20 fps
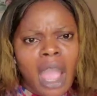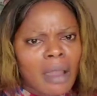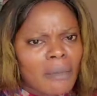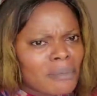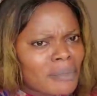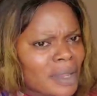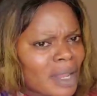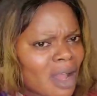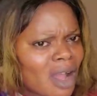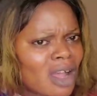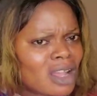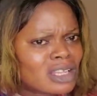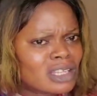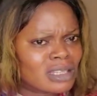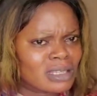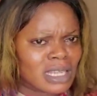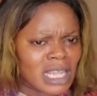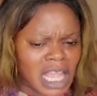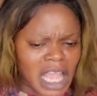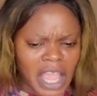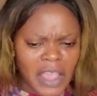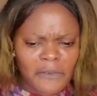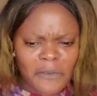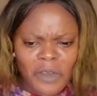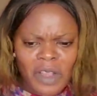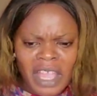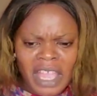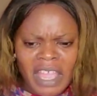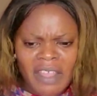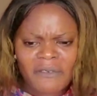Because if
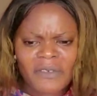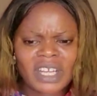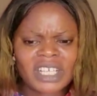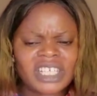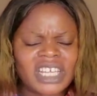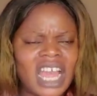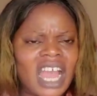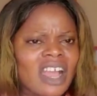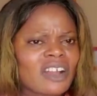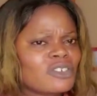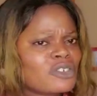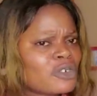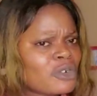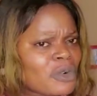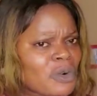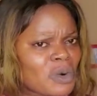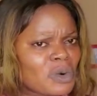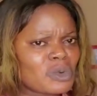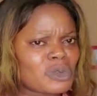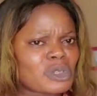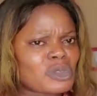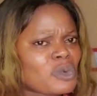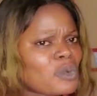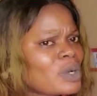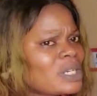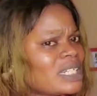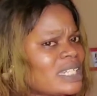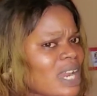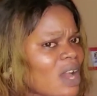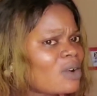you give a child rules
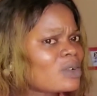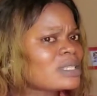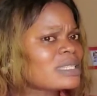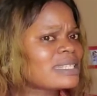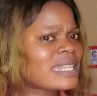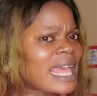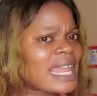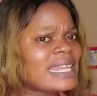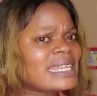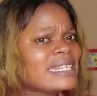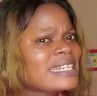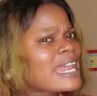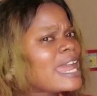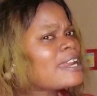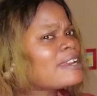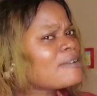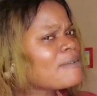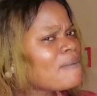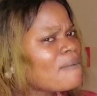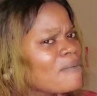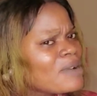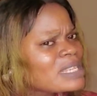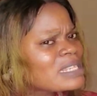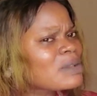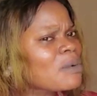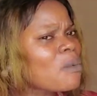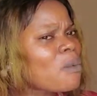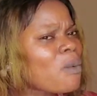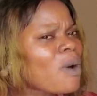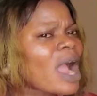without telling them the
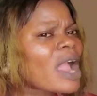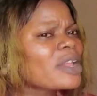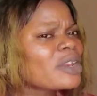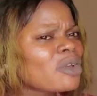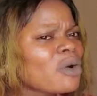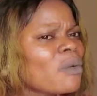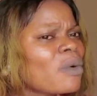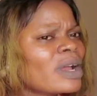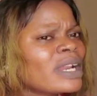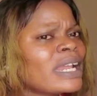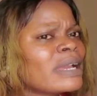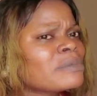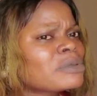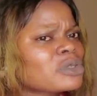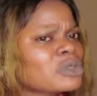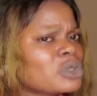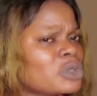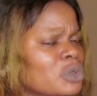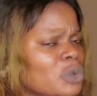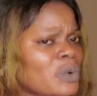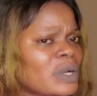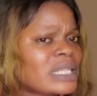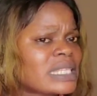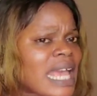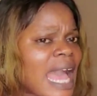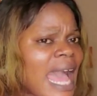reason why you don't want them to do it,